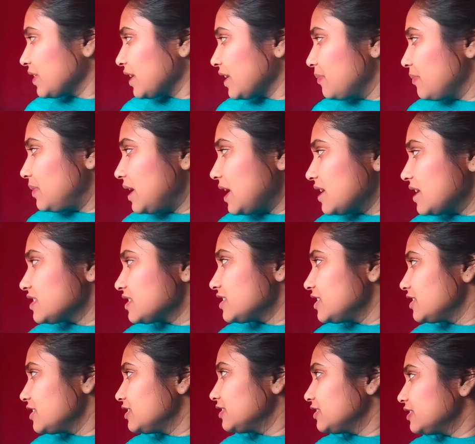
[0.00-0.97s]

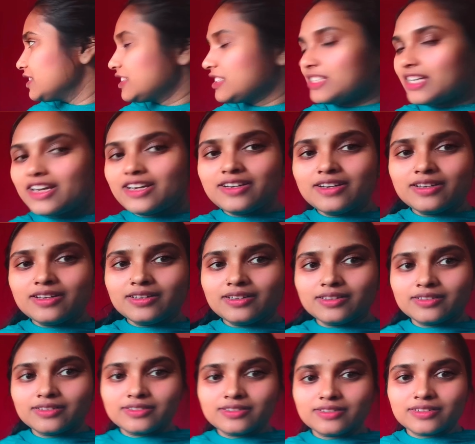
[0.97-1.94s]
plastic stand,
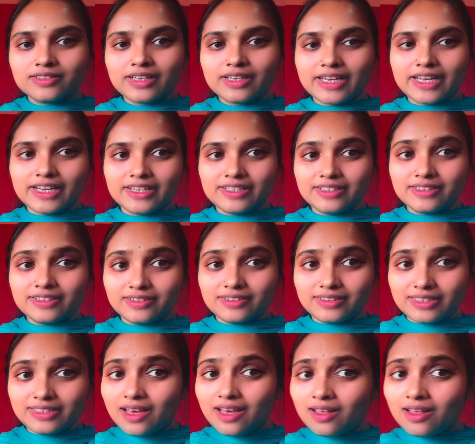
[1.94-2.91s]
and
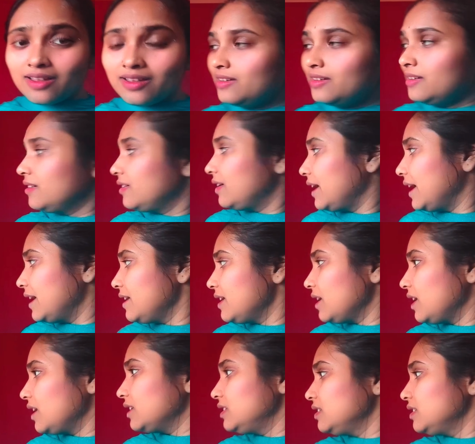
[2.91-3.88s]
yeah, and
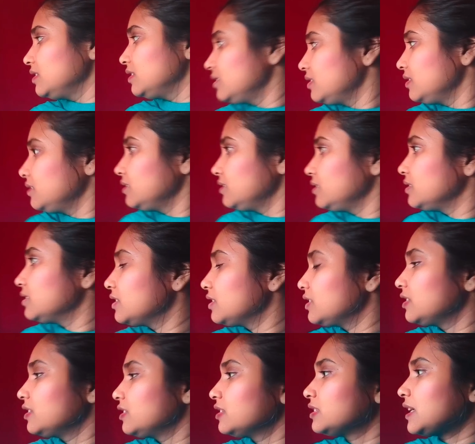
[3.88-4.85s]
other
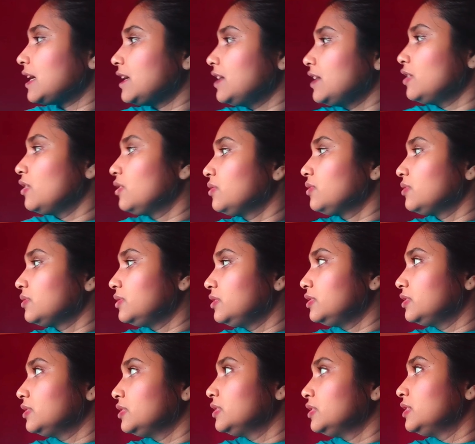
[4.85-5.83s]
side of
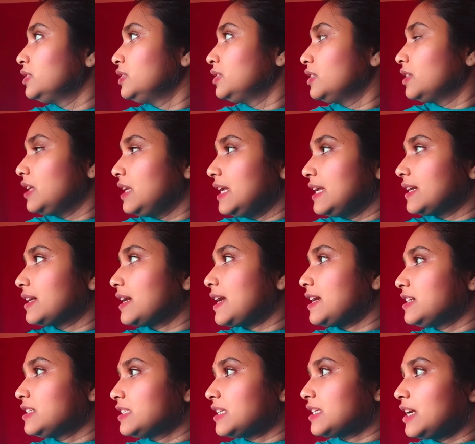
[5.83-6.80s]
the
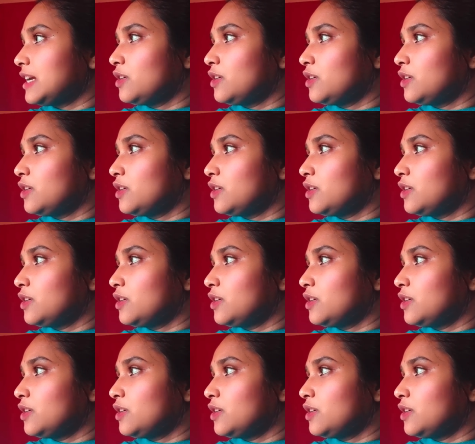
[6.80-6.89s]
right side